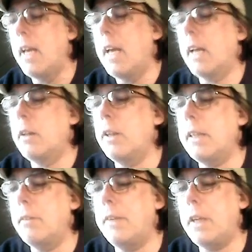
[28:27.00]
including
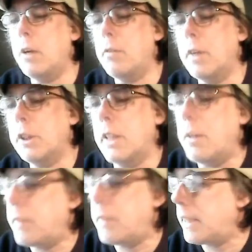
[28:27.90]
a video version
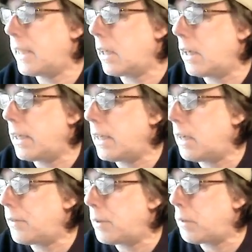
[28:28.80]
of the Gary
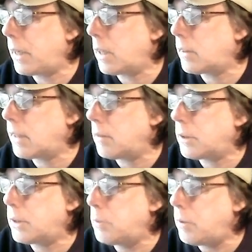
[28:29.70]
for the radio,
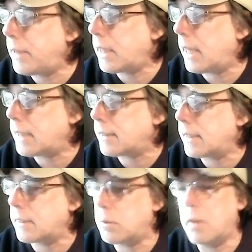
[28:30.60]
television, and movie
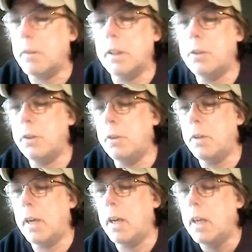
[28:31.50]
classics, where I'm going to do
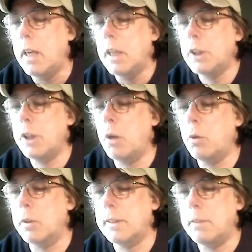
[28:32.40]

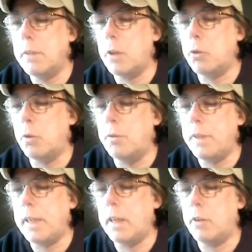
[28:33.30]
show some of those old
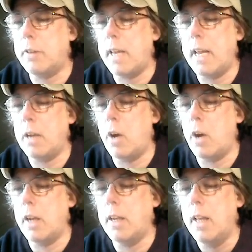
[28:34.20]
videos I had
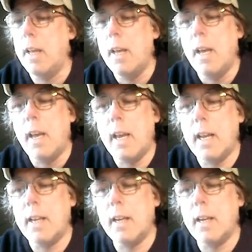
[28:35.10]
on. And